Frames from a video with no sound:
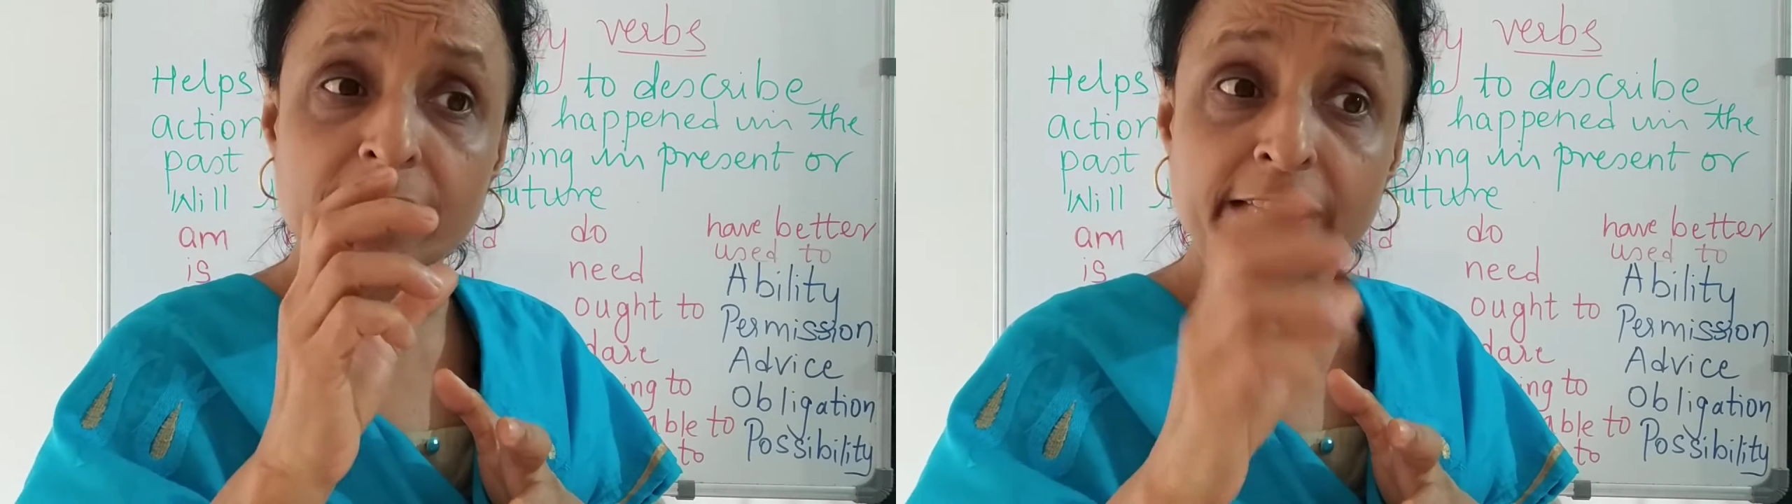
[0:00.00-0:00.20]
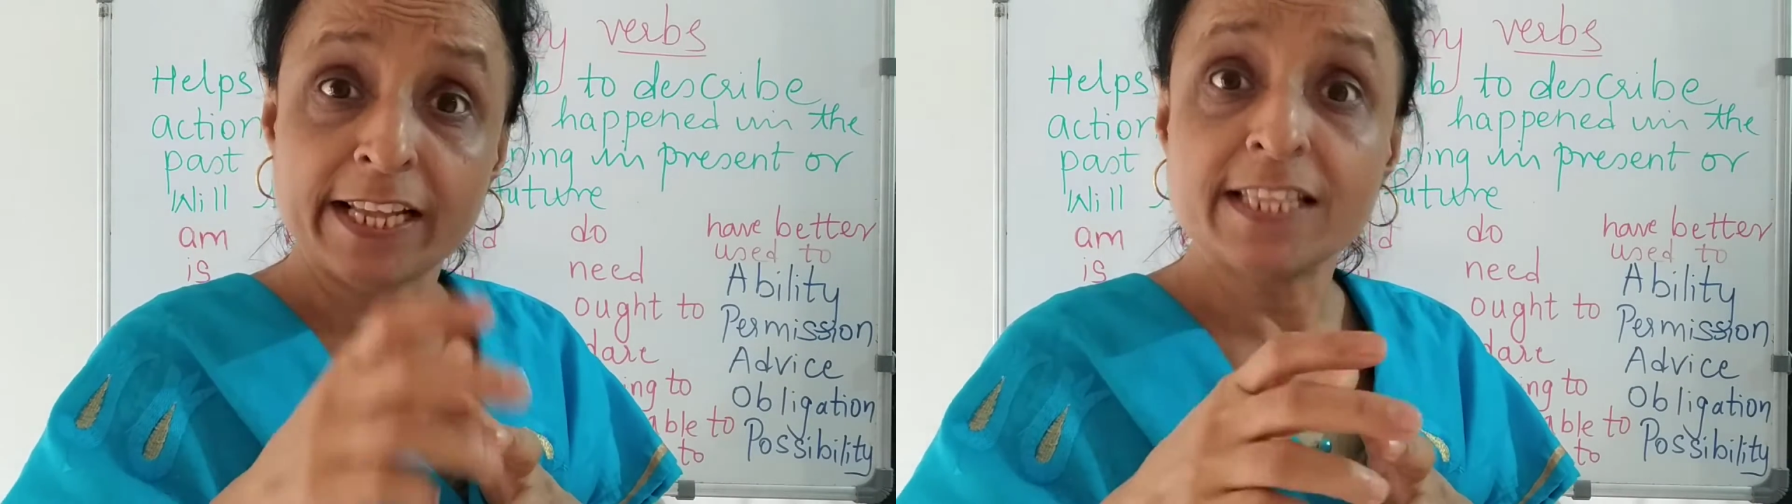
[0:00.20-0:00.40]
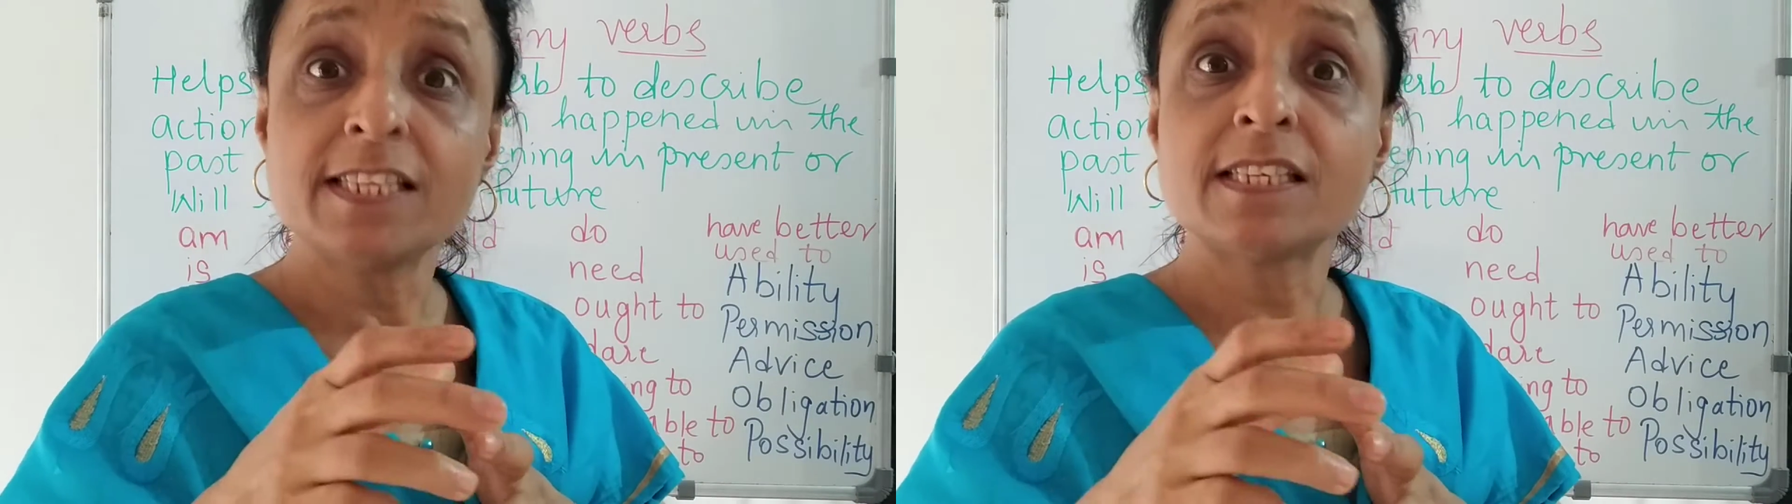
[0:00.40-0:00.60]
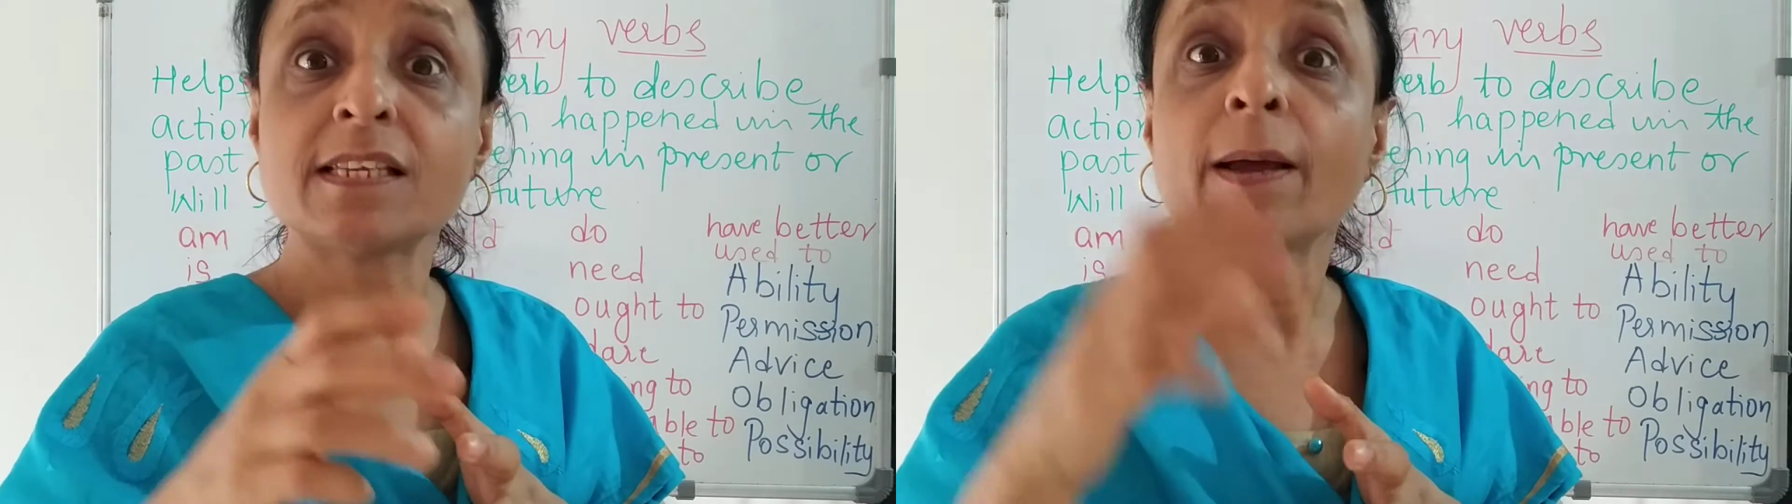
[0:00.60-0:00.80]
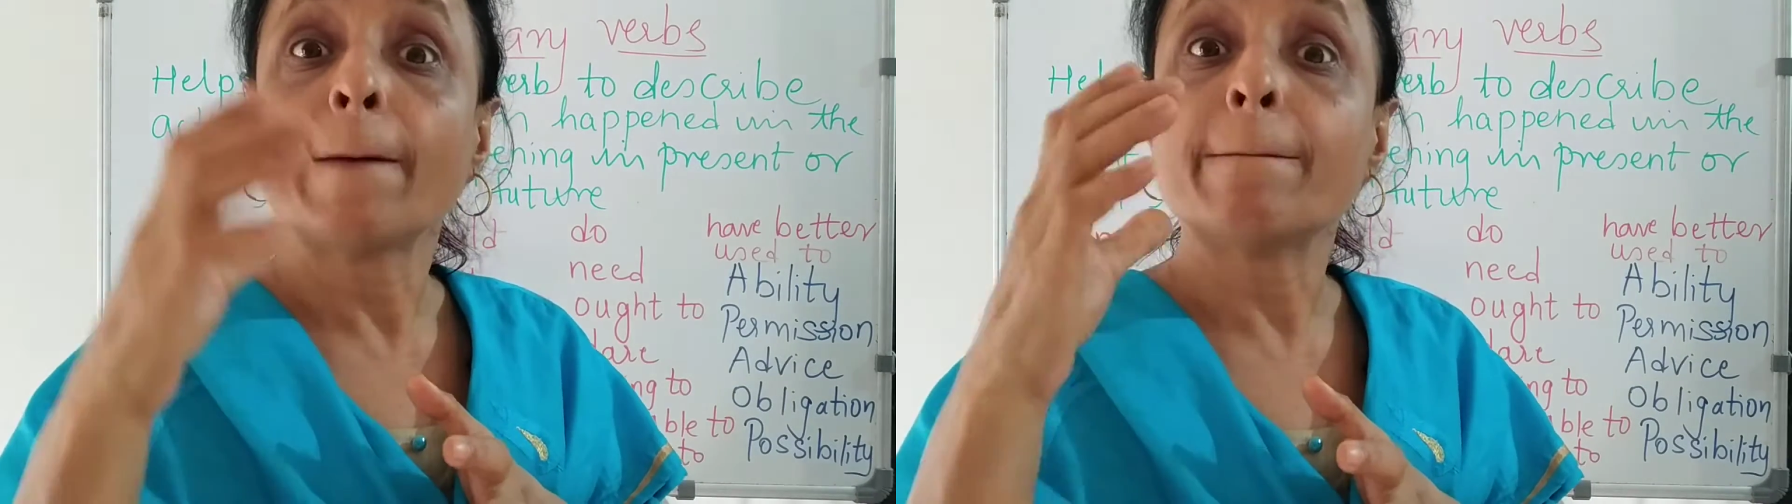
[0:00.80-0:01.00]

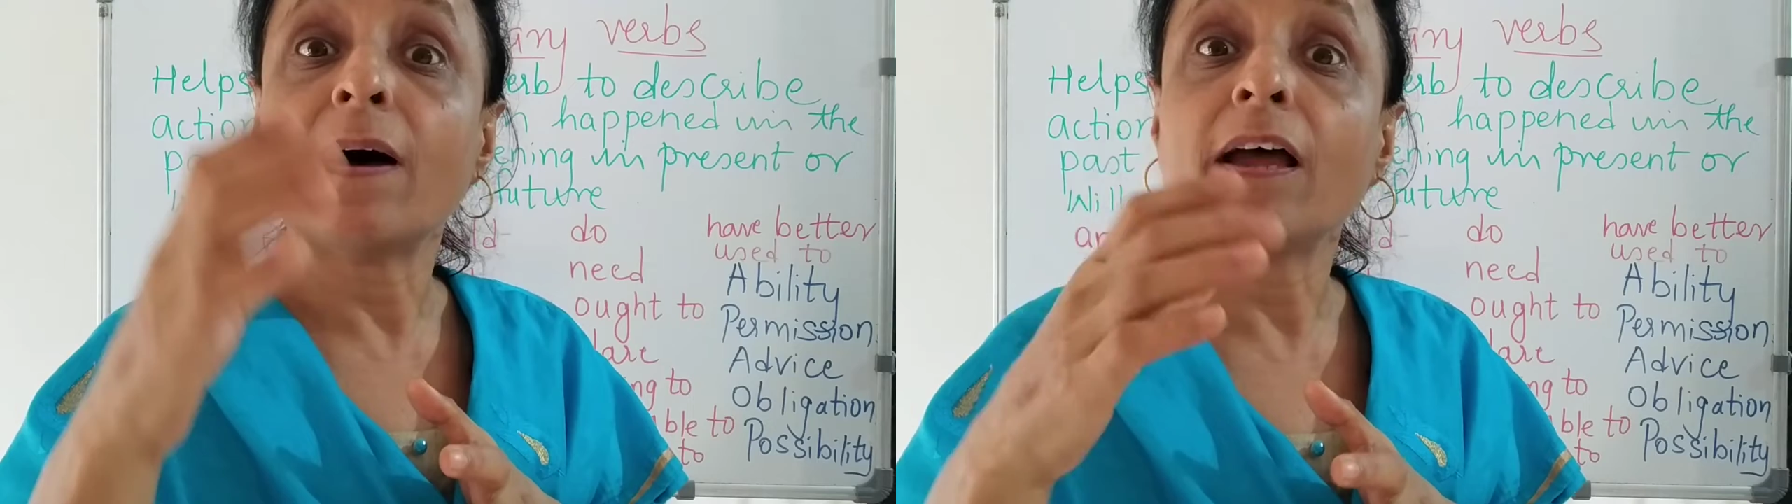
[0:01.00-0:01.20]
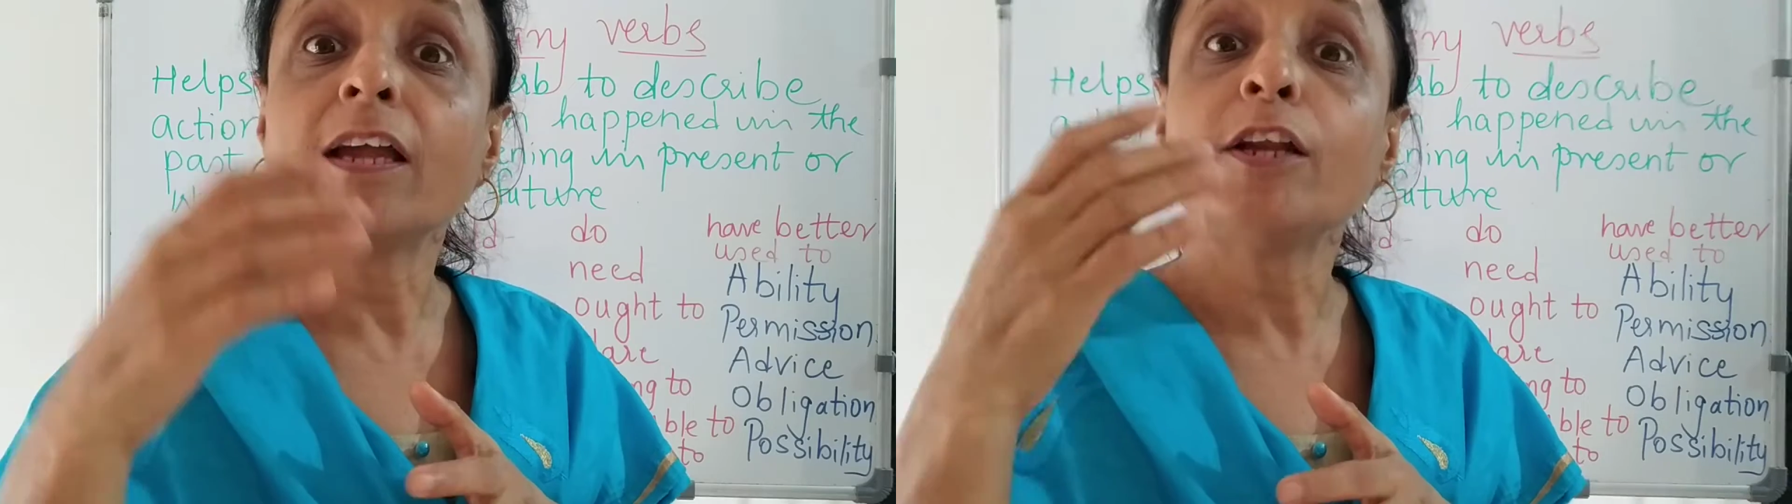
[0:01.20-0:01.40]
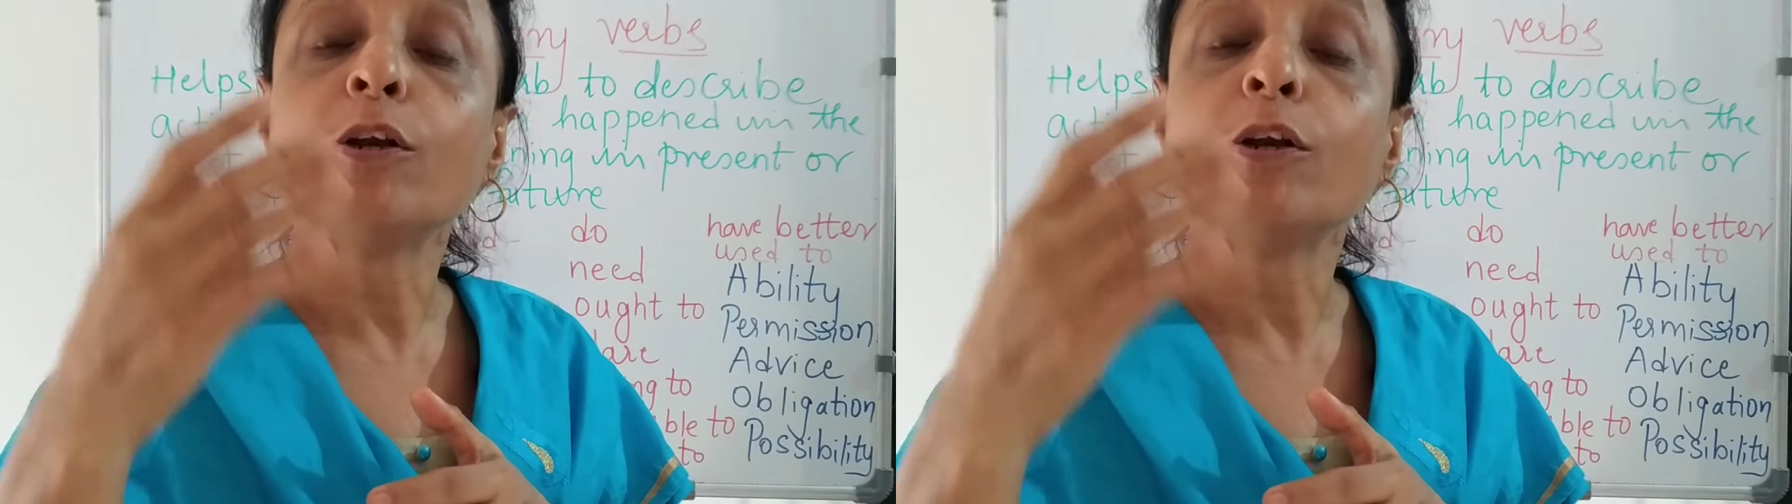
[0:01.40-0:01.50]
tense by